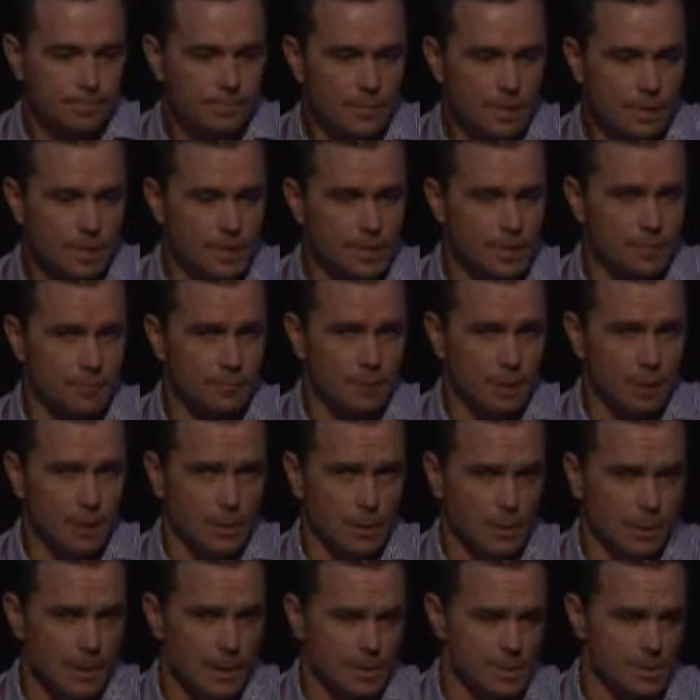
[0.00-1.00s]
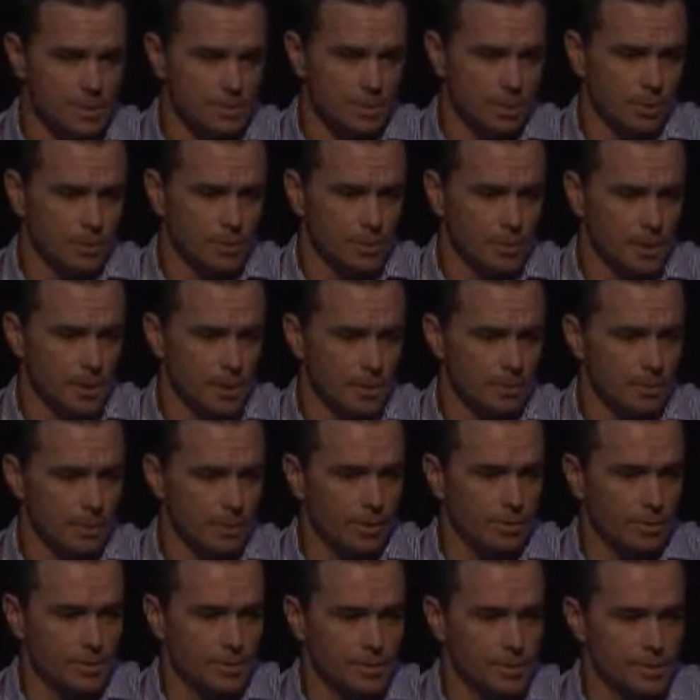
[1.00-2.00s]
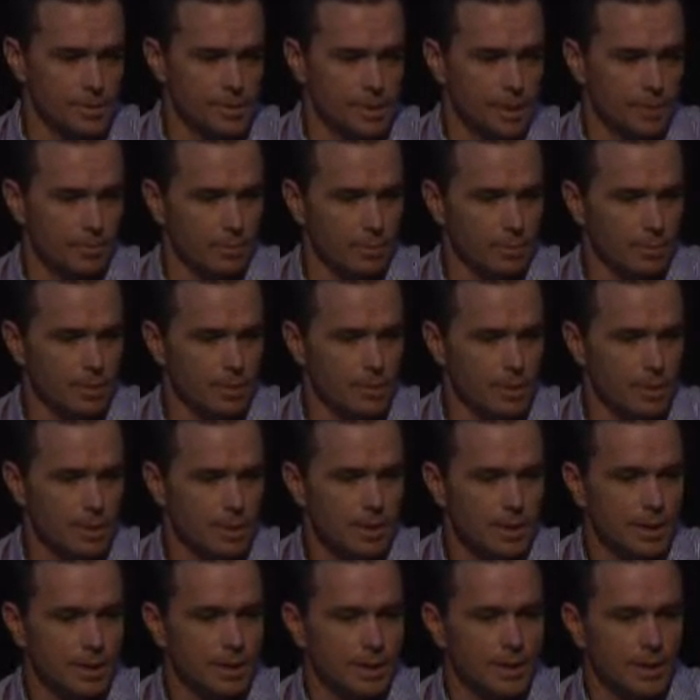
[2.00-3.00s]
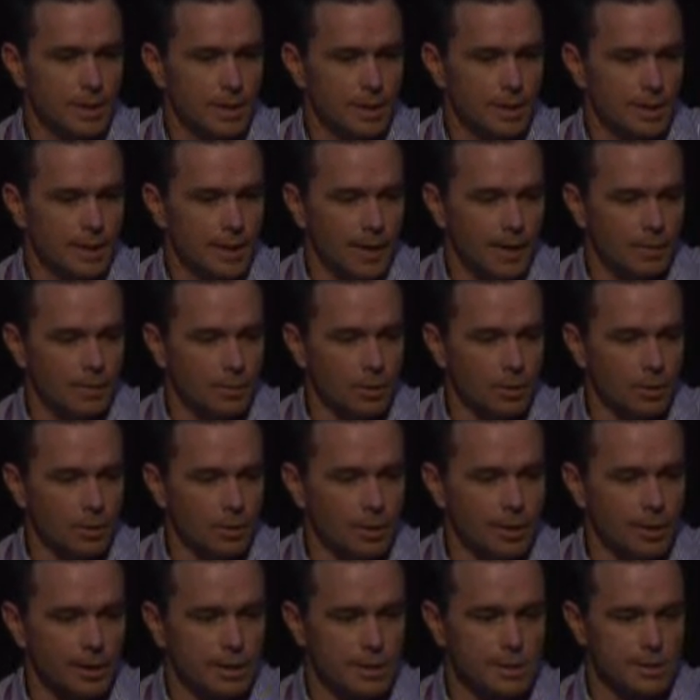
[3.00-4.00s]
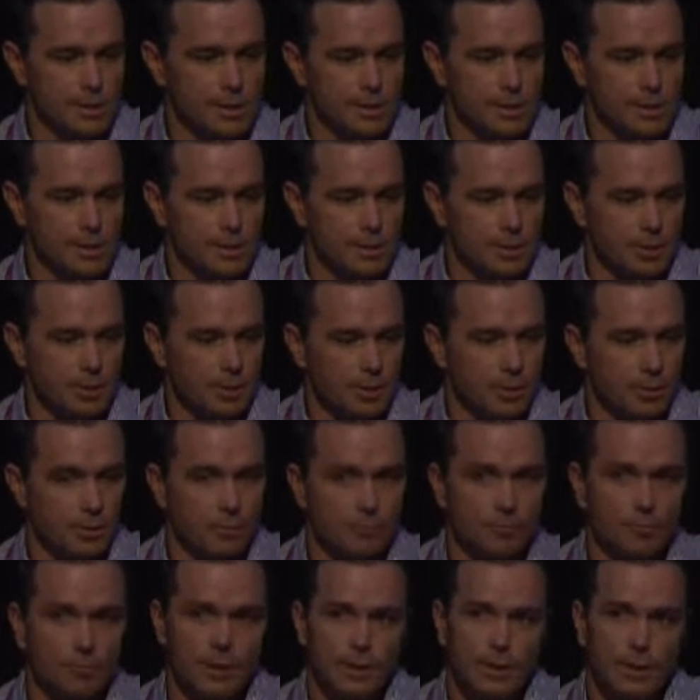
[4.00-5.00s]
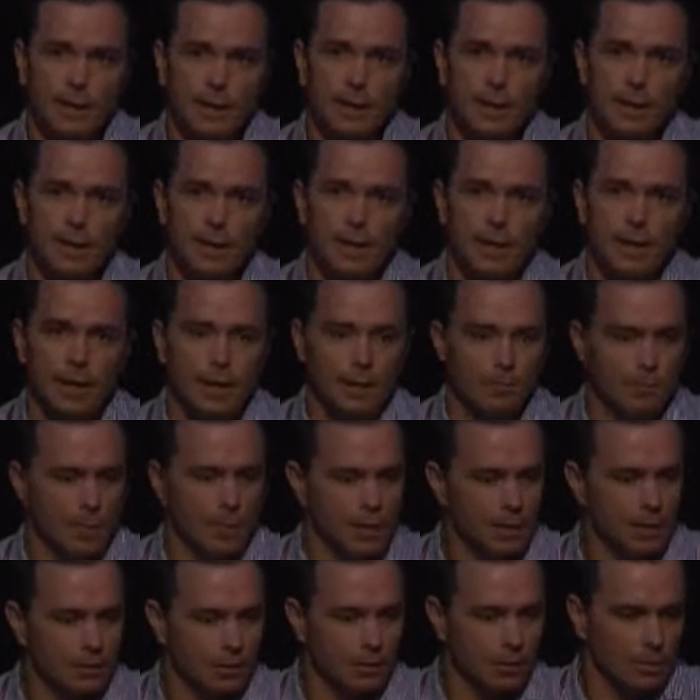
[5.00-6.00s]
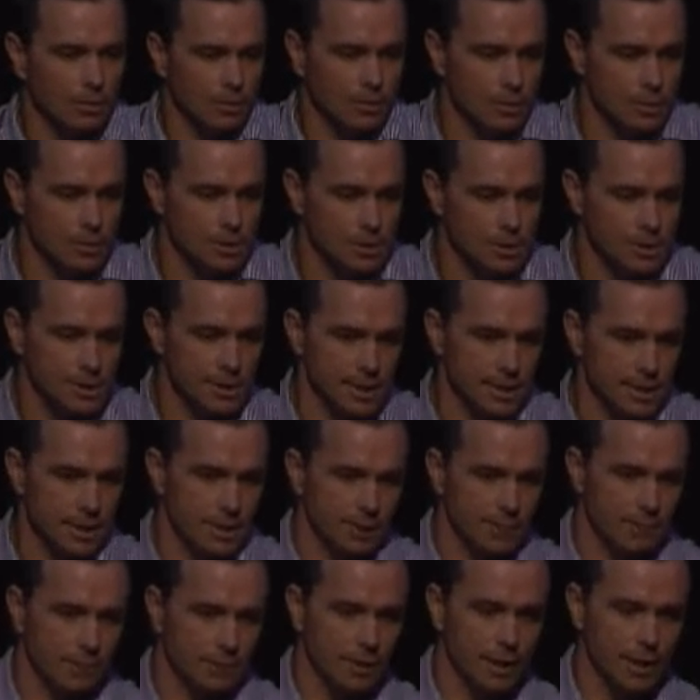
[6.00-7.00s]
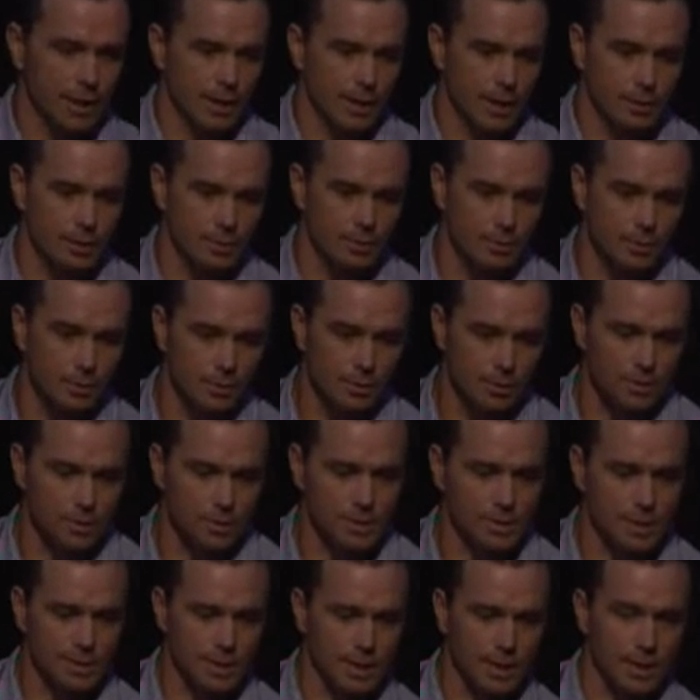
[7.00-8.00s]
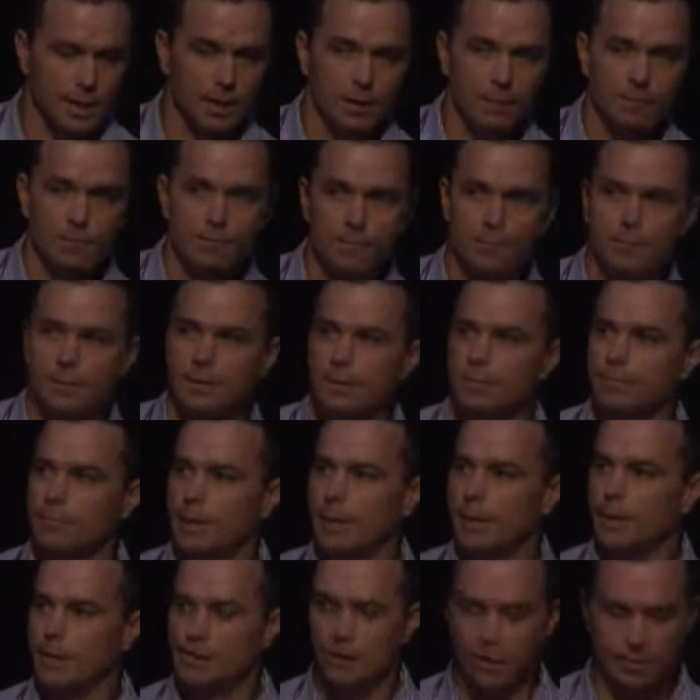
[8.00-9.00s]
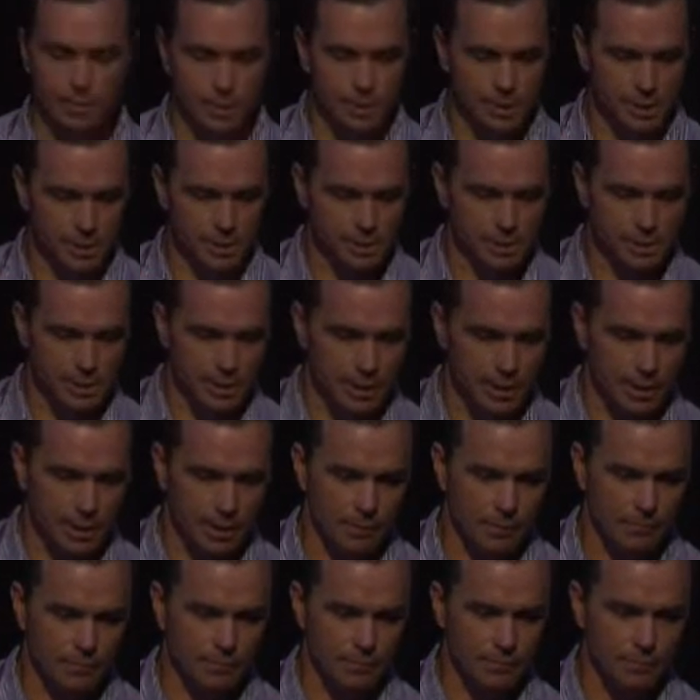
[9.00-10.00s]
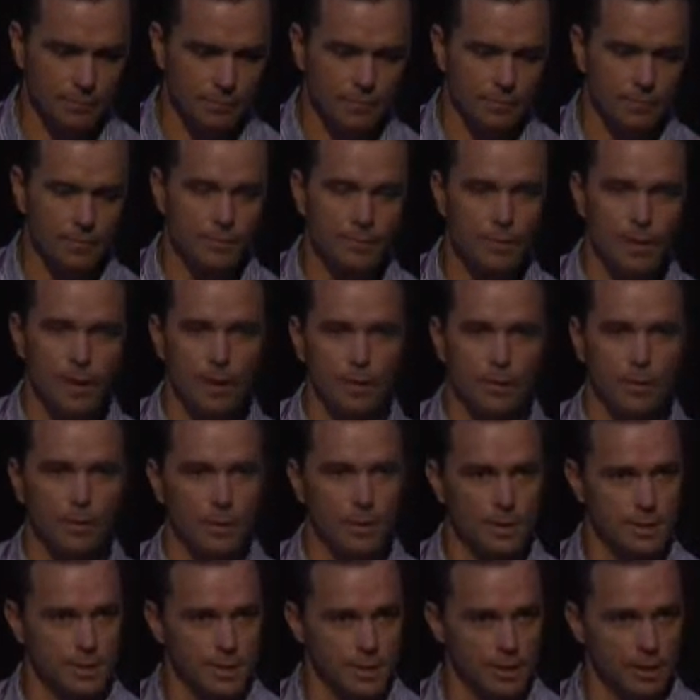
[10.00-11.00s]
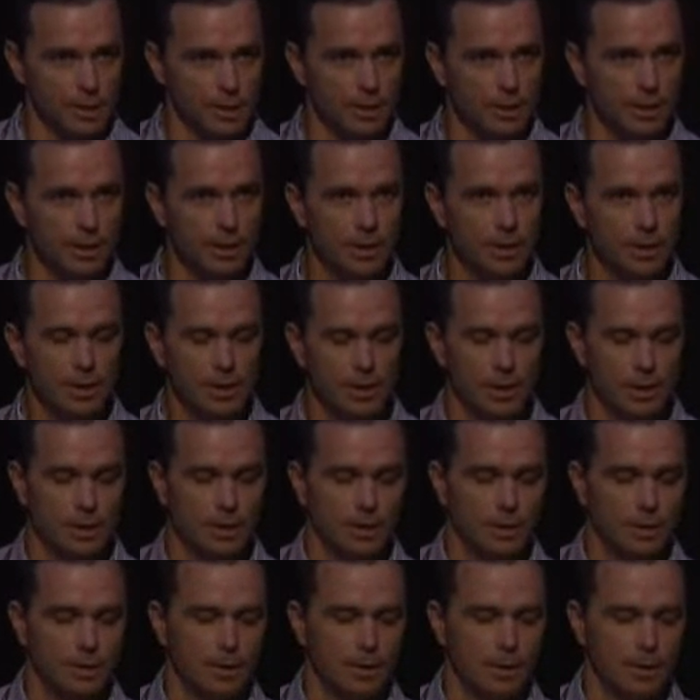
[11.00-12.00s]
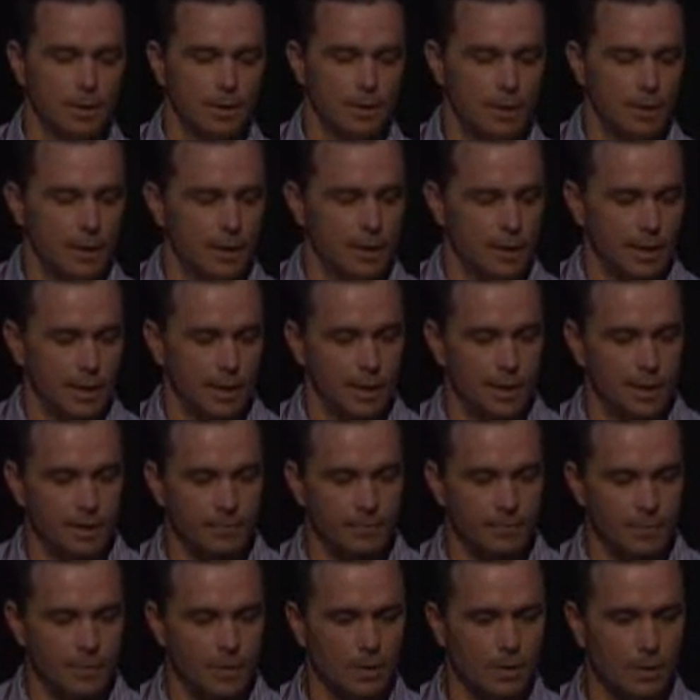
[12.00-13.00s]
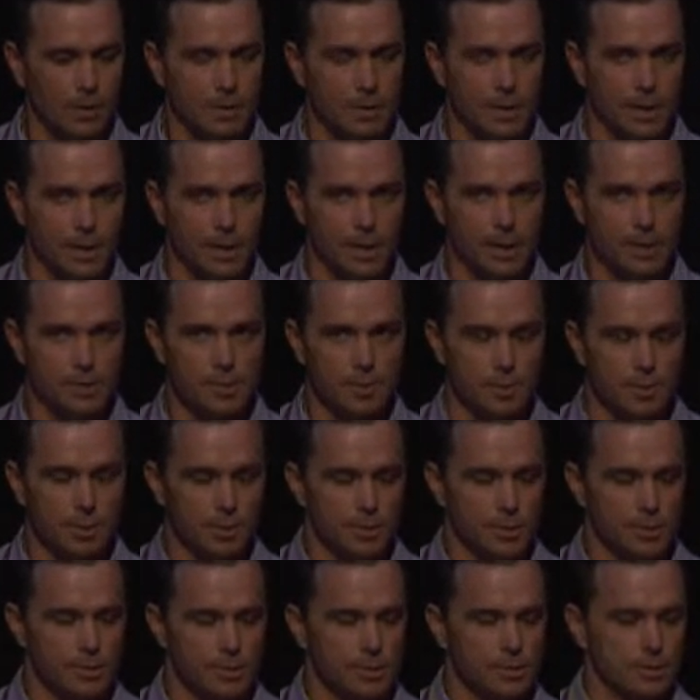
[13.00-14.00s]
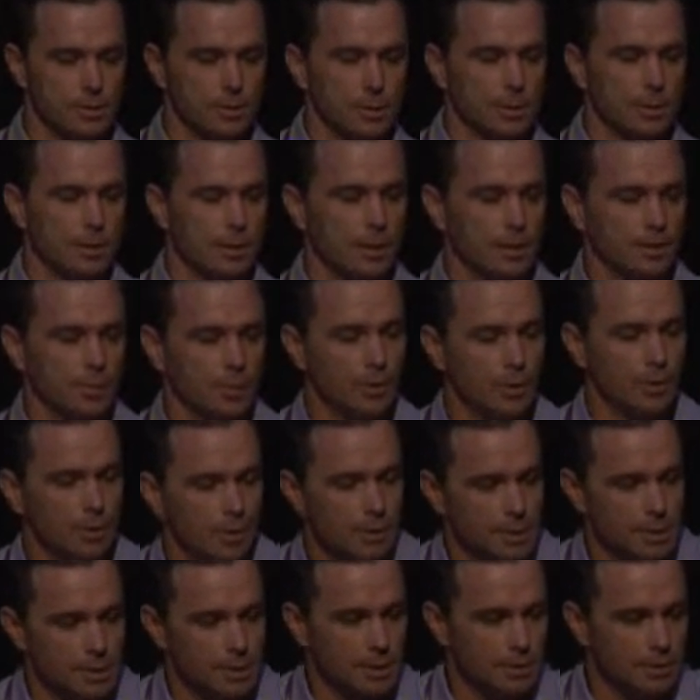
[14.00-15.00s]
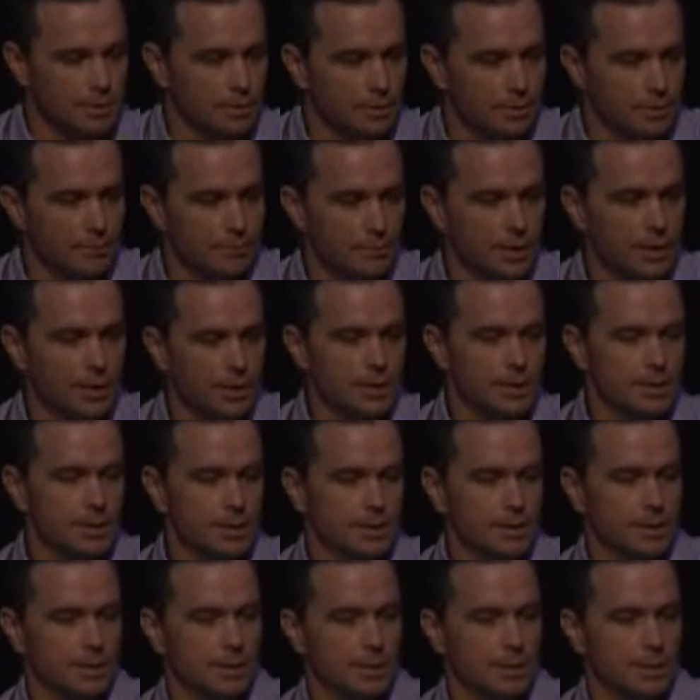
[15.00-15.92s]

So following that, a small team was assembled, and that importantly consisted of medical oncology staff, radiation oncology staff, medical imaging staff, our IT IT experts, my IT nerd friends,